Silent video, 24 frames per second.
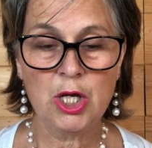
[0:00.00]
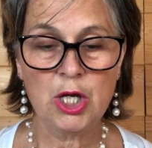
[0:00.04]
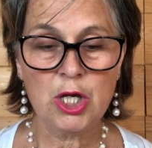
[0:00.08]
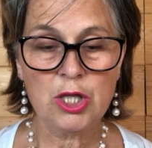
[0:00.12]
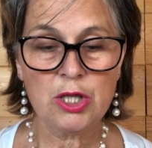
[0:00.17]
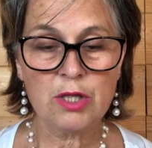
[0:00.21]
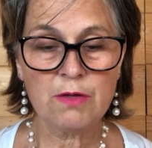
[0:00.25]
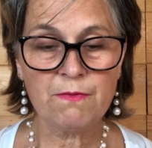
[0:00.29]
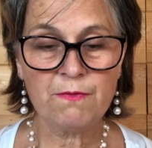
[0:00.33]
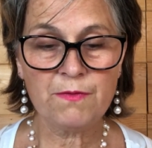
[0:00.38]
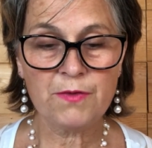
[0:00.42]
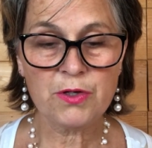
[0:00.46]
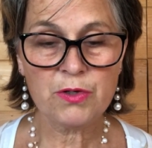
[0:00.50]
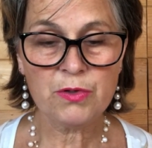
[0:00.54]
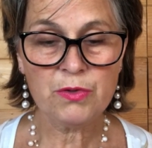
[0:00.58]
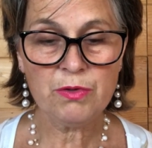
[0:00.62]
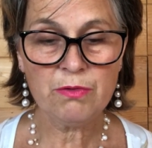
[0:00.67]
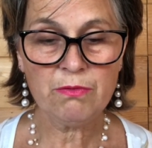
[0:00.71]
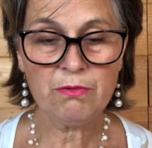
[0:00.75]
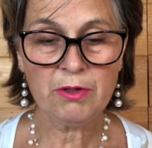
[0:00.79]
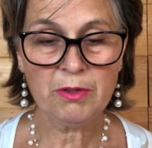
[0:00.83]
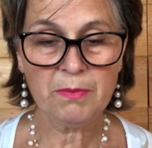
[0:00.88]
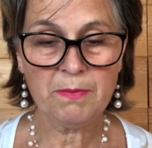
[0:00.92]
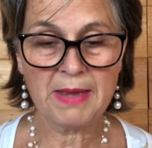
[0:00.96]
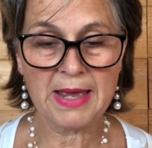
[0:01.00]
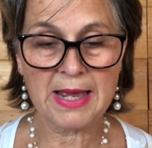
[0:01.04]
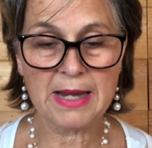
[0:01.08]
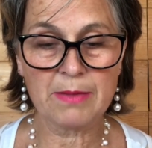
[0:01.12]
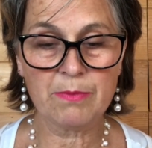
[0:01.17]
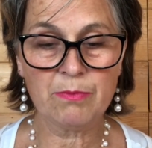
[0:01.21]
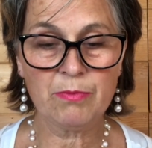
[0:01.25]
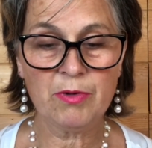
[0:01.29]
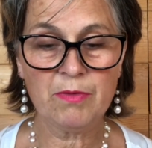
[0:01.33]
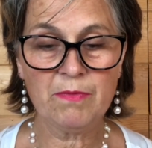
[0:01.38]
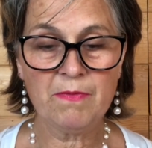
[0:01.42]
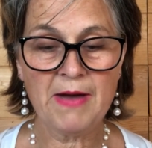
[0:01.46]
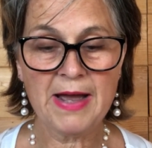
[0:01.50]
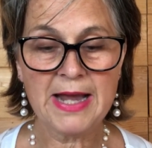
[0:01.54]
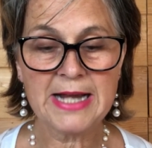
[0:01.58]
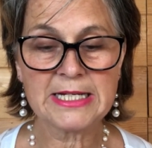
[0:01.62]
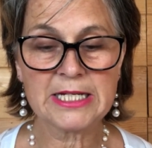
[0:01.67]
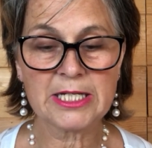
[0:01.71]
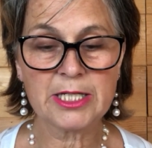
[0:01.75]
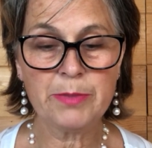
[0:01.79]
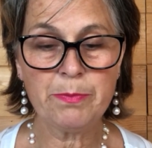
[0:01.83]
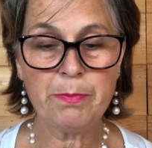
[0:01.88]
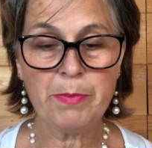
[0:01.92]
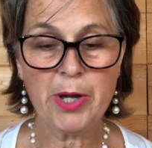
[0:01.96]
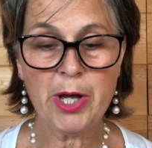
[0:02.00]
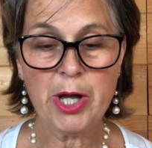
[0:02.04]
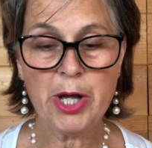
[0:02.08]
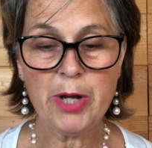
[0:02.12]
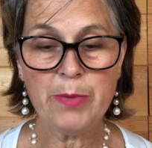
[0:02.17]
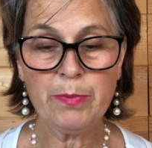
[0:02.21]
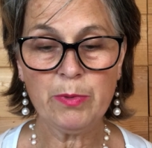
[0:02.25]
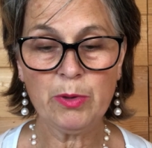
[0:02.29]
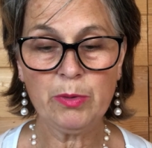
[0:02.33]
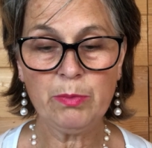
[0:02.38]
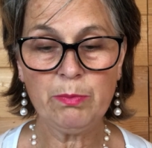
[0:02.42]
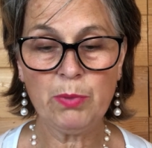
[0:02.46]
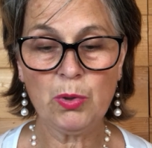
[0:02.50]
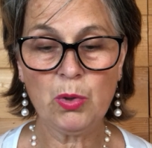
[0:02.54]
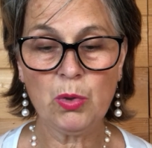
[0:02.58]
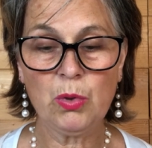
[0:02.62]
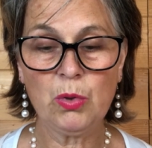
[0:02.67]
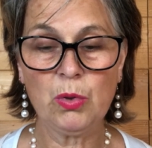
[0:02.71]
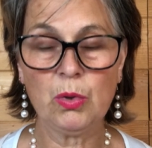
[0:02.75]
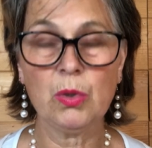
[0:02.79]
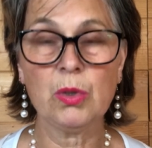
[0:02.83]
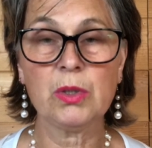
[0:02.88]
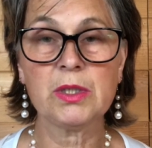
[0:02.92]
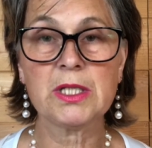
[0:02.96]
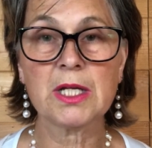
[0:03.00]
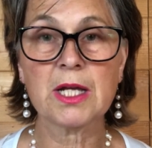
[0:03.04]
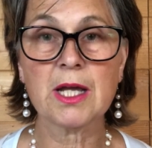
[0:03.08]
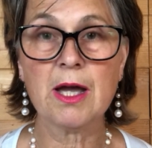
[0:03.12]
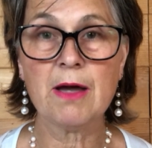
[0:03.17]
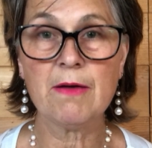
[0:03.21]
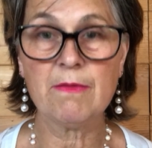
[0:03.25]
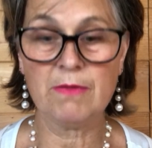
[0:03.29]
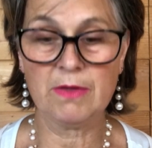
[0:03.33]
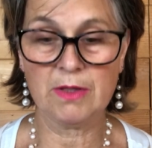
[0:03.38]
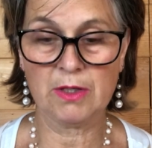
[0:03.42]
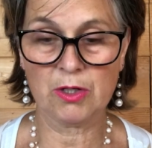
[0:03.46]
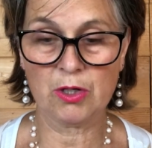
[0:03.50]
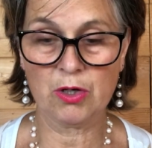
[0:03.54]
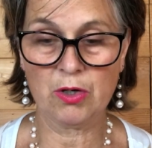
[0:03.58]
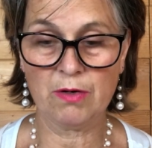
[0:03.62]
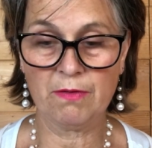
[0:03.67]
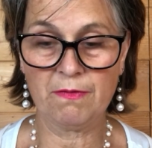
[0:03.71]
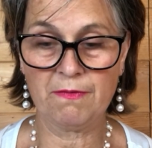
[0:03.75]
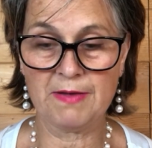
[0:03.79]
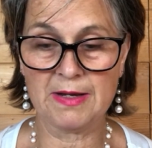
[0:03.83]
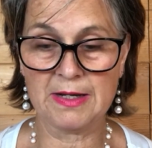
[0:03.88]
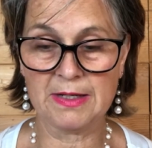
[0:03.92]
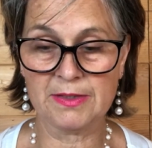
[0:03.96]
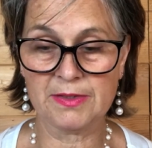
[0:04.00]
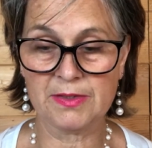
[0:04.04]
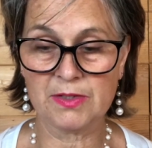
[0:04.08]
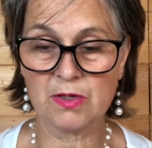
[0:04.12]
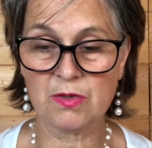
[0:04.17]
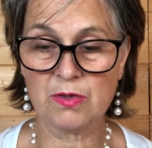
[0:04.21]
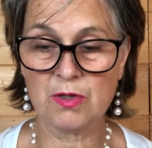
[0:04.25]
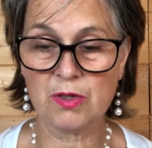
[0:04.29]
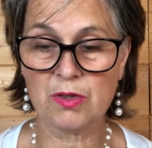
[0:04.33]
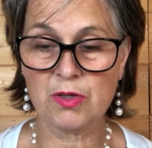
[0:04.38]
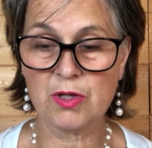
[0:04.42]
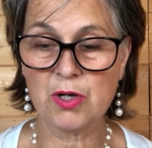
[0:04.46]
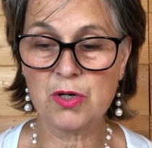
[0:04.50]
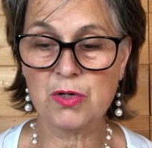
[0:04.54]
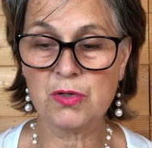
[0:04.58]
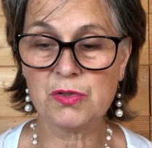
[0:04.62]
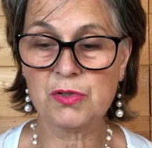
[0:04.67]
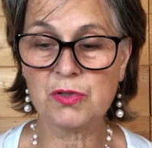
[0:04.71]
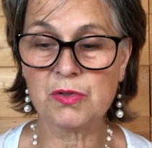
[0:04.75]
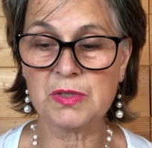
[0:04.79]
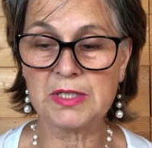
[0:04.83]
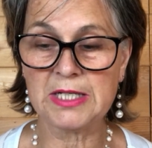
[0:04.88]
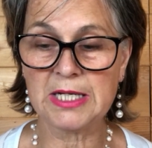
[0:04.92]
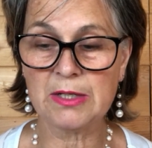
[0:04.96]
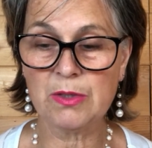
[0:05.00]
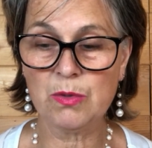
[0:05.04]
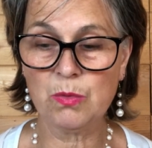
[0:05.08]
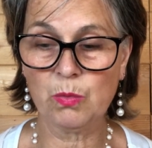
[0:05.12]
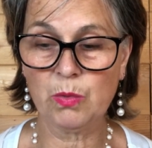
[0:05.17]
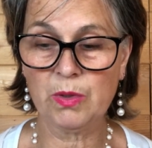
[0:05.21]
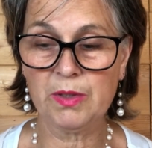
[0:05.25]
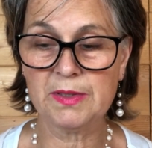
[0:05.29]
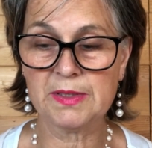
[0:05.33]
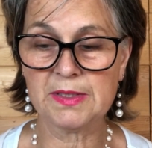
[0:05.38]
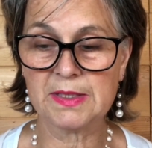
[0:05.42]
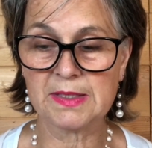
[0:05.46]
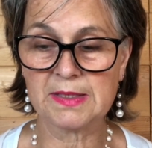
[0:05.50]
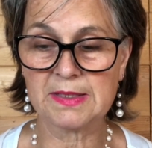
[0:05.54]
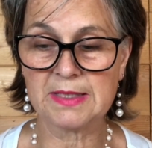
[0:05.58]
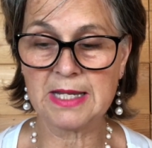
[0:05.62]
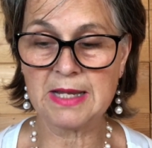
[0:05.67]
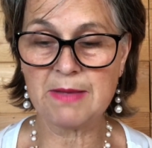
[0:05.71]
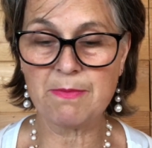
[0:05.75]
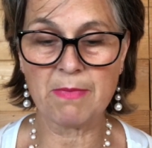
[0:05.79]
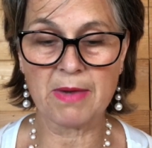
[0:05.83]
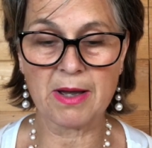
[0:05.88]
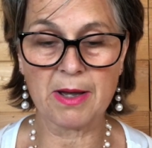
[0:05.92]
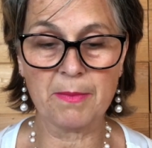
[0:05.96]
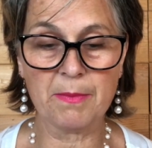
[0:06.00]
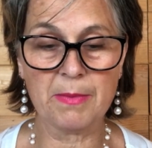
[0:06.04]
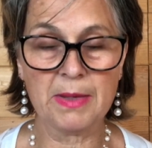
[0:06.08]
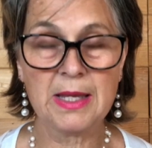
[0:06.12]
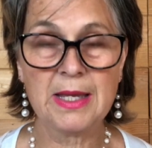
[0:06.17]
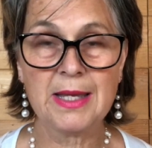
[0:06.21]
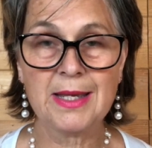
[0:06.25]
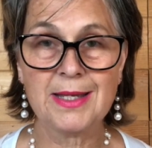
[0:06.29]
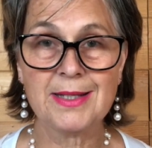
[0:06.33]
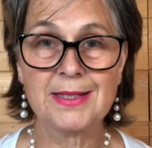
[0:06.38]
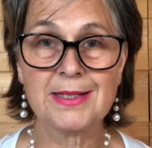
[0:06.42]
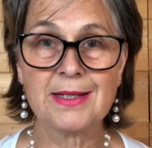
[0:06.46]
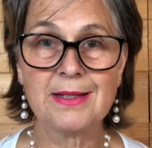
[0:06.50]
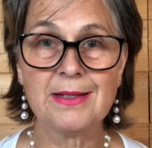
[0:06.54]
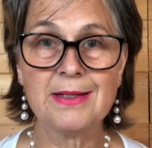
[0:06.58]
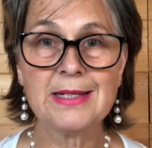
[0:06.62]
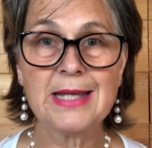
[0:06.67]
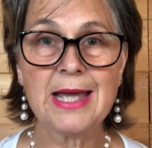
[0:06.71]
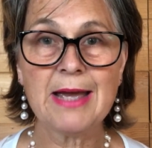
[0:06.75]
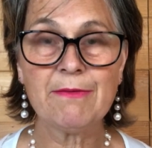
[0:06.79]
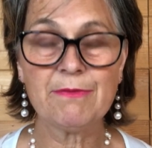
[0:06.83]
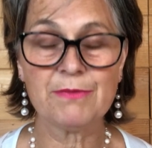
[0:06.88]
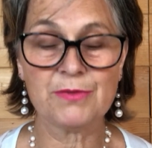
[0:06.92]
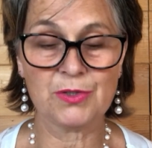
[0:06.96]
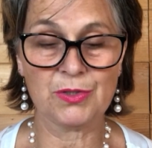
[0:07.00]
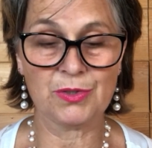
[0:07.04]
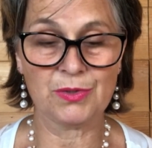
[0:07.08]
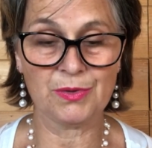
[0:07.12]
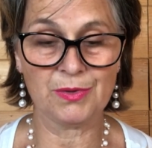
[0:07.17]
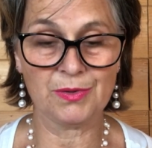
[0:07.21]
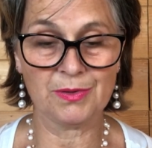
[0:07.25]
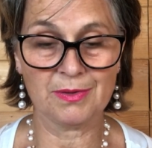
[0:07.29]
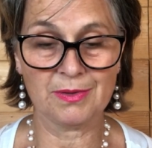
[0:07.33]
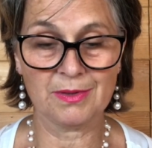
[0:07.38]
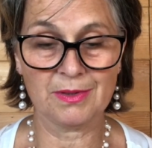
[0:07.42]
The funeral men provided a purple pall to cover the coffin so that those who didn't want to see Mum didn't have to.